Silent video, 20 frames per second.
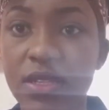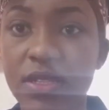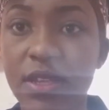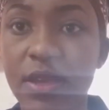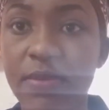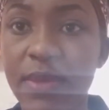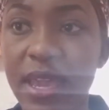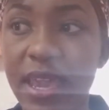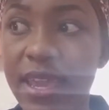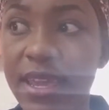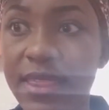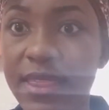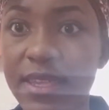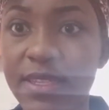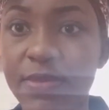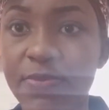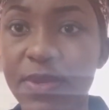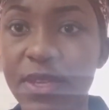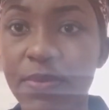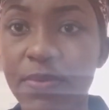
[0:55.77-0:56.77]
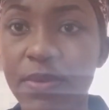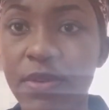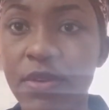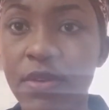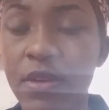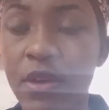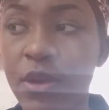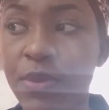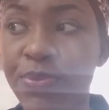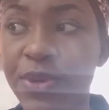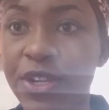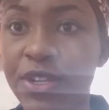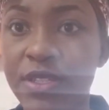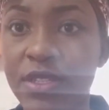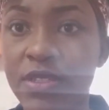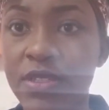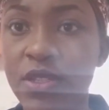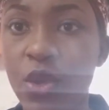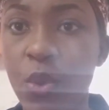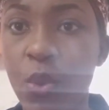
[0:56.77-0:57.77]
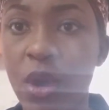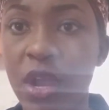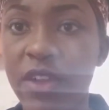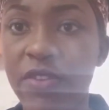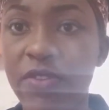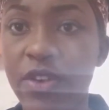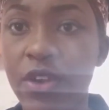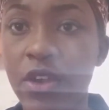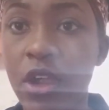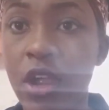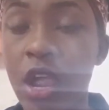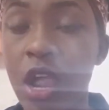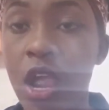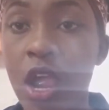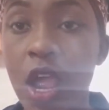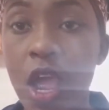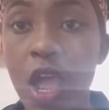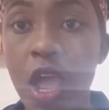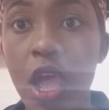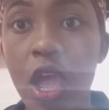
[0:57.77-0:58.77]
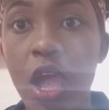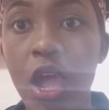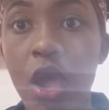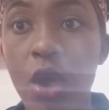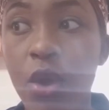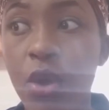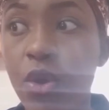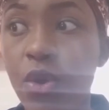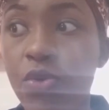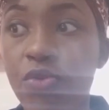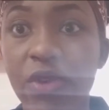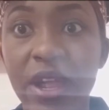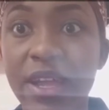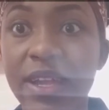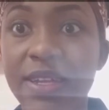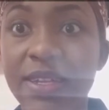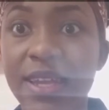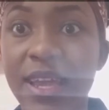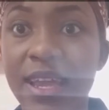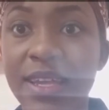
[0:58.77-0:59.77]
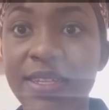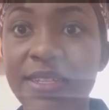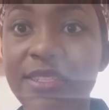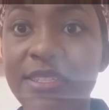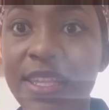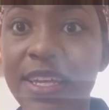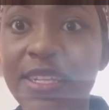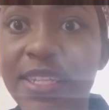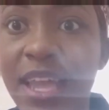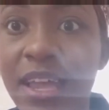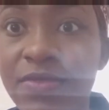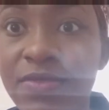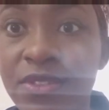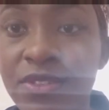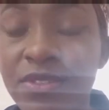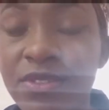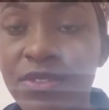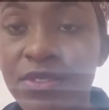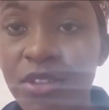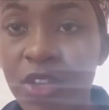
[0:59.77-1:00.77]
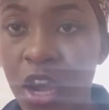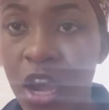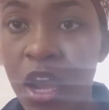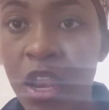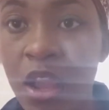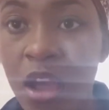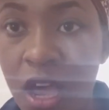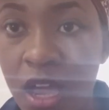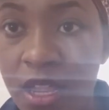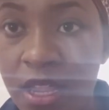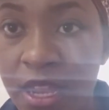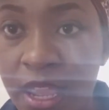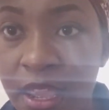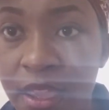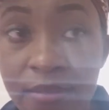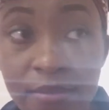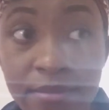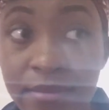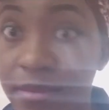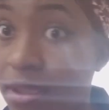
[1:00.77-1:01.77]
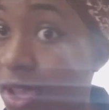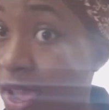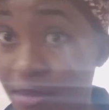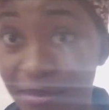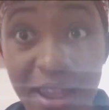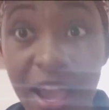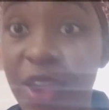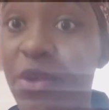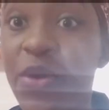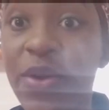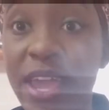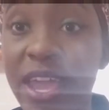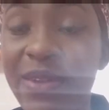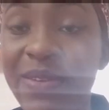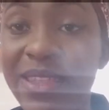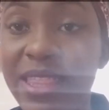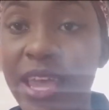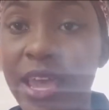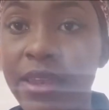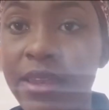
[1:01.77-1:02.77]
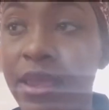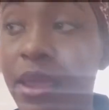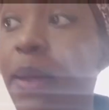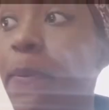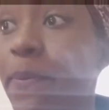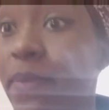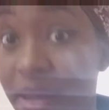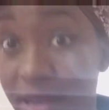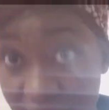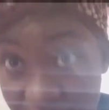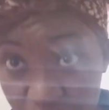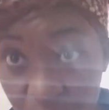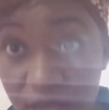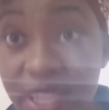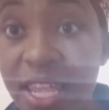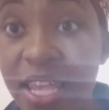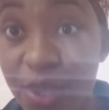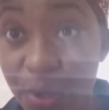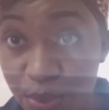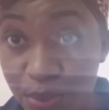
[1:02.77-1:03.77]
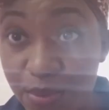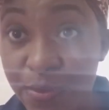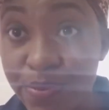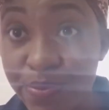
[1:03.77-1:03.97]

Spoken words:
Some atheist people, or persons, whatever, recognize the devil on holiday. I'm not okay with that, but that's what they do.